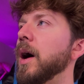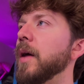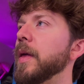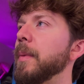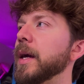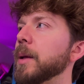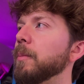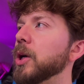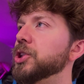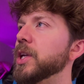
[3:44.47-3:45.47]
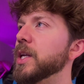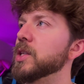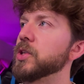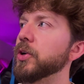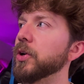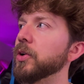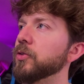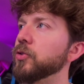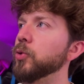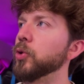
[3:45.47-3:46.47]
they make it much easier
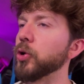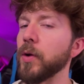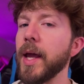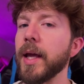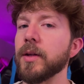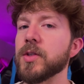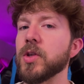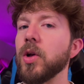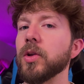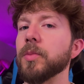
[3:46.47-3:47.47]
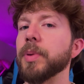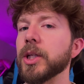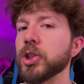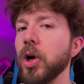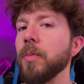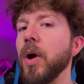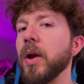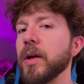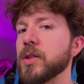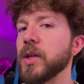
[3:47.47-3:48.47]
to create solid pinch
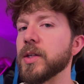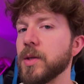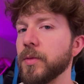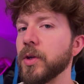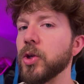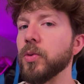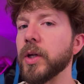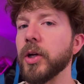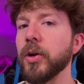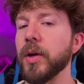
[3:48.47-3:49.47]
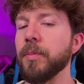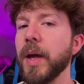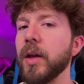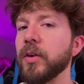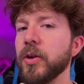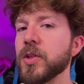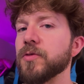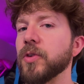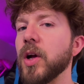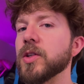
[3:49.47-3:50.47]
harmonics, like something you would hear in Pantera's
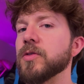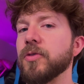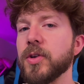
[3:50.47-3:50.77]
Floods, for